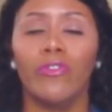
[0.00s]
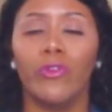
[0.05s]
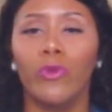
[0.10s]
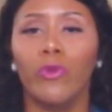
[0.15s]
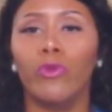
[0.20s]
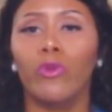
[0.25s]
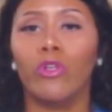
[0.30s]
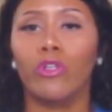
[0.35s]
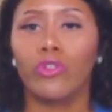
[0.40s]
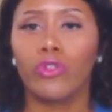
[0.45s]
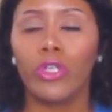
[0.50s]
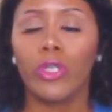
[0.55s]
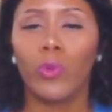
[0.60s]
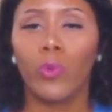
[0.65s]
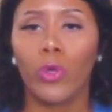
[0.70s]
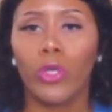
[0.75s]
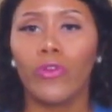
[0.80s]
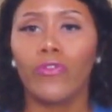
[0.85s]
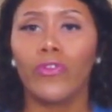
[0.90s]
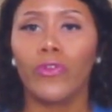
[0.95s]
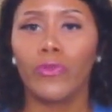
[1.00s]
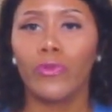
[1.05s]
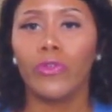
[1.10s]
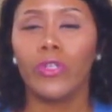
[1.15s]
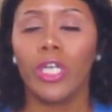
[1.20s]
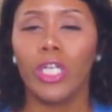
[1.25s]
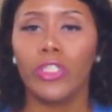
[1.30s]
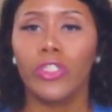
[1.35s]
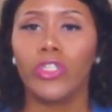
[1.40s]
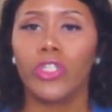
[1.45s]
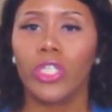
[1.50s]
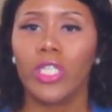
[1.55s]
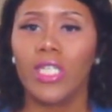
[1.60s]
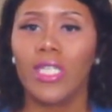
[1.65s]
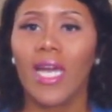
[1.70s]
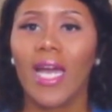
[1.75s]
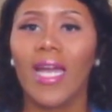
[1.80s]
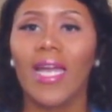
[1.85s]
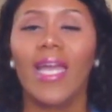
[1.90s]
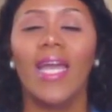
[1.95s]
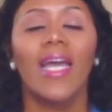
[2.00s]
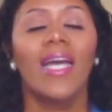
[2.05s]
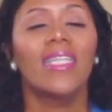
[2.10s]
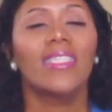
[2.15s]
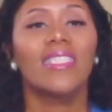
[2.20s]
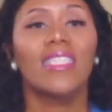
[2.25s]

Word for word: food or drink water for three days, you're gonna die.